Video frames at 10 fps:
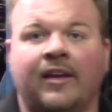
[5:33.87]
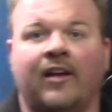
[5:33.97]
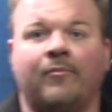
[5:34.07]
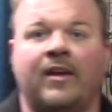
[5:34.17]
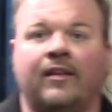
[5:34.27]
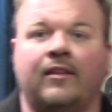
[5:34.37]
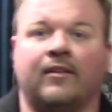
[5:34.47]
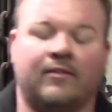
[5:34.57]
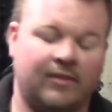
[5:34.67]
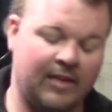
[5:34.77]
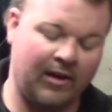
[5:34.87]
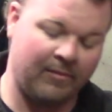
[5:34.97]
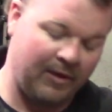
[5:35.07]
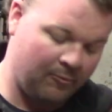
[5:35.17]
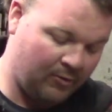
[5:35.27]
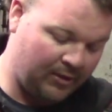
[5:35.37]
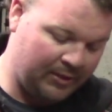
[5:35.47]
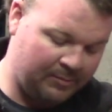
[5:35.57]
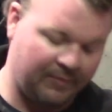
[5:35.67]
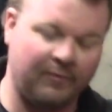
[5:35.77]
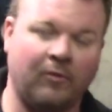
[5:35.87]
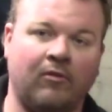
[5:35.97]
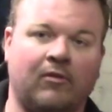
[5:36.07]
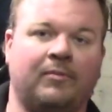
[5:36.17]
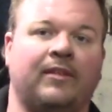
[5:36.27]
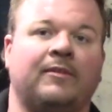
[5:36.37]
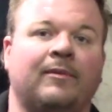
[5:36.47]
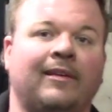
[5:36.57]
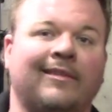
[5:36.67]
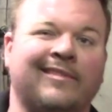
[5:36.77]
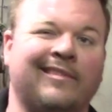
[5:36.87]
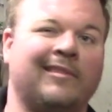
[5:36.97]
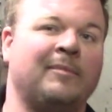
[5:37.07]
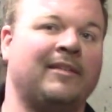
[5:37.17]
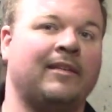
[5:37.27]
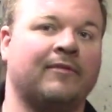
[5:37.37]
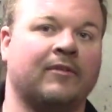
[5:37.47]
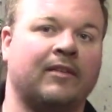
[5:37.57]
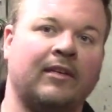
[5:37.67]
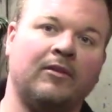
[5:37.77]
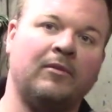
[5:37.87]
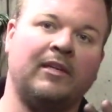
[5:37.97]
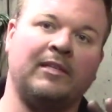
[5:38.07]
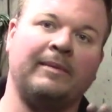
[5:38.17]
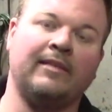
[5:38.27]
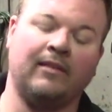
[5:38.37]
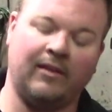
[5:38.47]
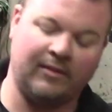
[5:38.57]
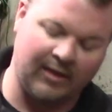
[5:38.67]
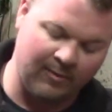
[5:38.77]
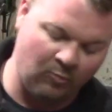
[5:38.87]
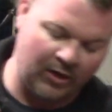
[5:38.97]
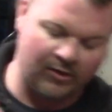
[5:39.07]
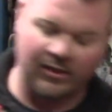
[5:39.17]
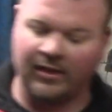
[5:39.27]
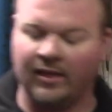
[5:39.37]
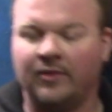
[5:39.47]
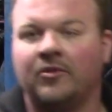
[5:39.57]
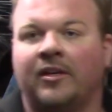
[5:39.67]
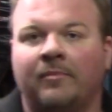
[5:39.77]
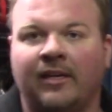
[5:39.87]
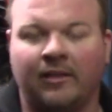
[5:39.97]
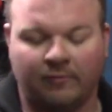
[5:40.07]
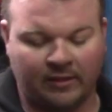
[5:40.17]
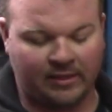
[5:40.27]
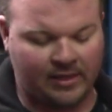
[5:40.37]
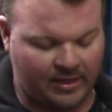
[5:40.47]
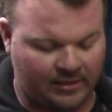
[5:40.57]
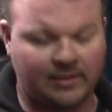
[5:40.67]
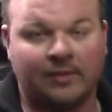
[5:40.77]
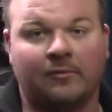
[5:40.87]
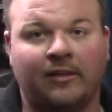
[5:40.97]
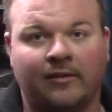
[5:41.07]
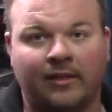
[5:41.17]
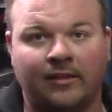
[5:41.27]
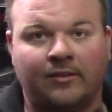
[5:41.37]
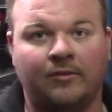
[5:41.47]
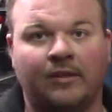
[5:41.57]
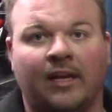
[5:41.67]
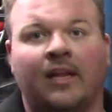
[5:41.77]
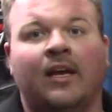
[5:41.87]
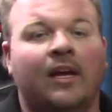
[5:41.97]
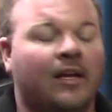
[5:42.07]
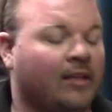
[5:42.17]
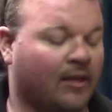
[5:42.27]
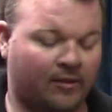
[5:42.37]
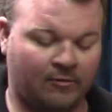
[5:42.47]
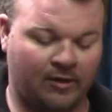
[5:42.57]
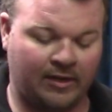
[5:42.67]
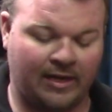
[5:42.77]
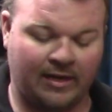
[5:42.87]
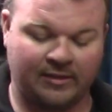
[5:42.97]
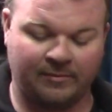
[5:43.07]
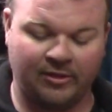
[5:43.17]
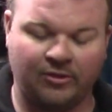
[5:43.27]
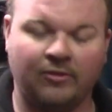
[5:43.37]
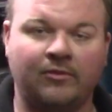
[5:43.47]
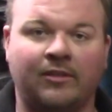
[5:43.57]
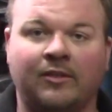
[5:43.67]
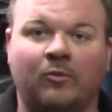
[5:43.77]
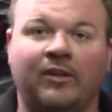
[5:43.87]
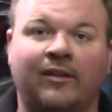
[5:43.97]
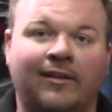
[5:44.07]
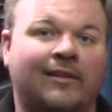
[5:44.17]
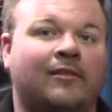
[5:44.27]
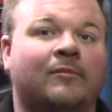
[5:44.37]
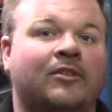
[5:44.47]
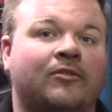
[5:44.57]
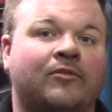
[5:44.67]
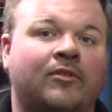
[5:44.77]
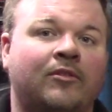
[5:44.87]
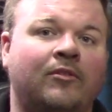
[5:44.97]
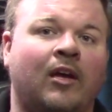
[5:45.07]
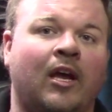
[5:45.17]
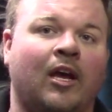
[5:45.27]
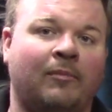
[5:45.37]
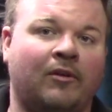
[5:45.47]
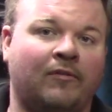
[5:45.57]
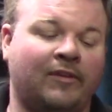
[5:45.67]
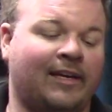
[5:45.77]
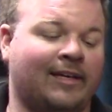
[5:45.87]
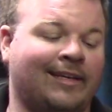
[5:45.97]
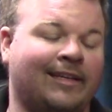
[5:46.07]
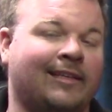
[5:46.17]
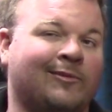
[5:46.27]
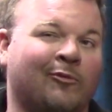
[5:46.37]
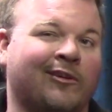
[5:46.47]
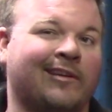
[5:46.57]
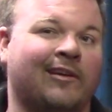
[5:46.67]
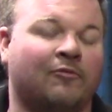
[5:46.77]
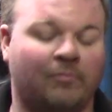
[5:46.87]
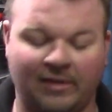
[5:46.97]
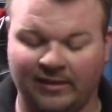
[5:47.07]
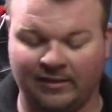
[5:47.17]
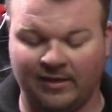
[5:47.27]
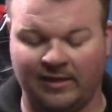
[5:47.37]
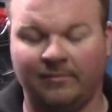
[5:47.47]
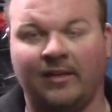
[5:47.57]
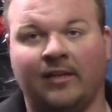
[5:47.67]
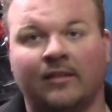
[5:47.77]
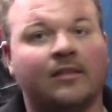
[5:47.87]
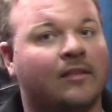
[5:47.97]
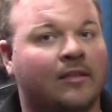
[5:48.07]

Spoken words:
and I've made this. Now, I made one of these before, but this one here is a little bit different. The other one, I spent a lot of time welding it and trying to make it really nice. This one here, I didn't do that. The other one had some issues. This one here has some issues too, but hopefully I can get this worked out by the time that